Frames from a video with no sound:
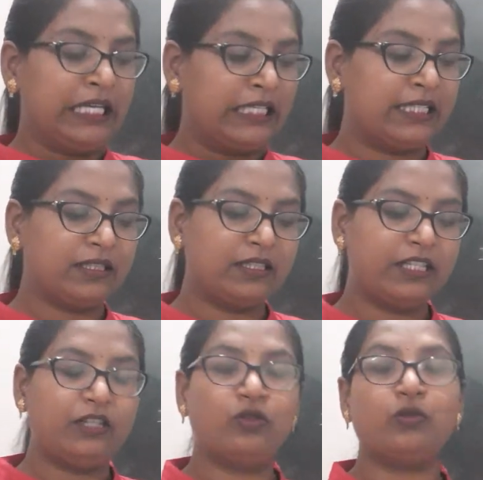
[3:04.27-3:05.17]

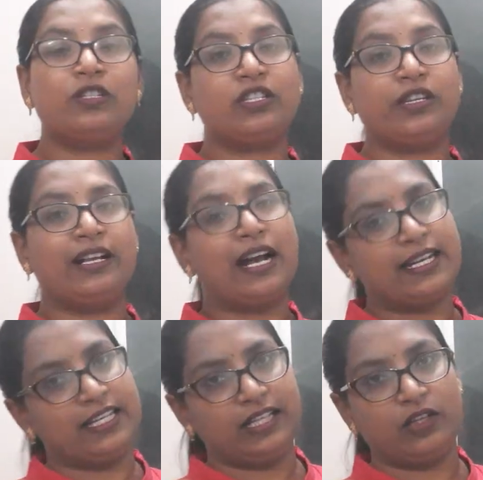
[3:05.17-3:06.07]
certain rules
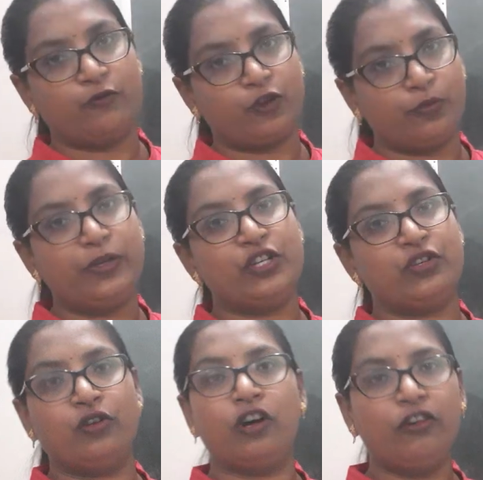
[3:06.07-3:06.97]
regarding the
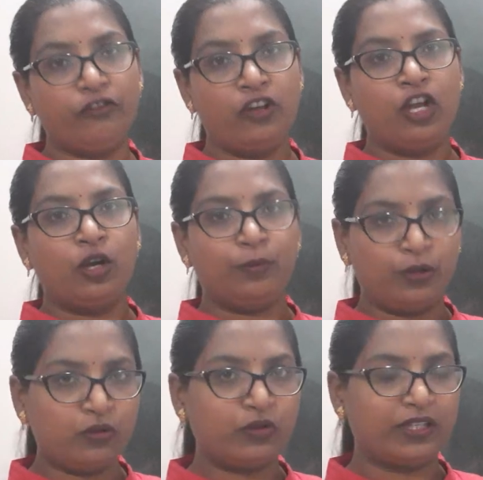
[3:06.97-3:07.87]
formation of
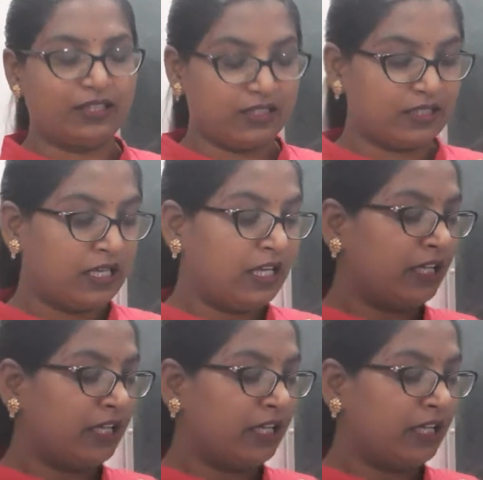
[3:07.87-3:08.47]
plurals.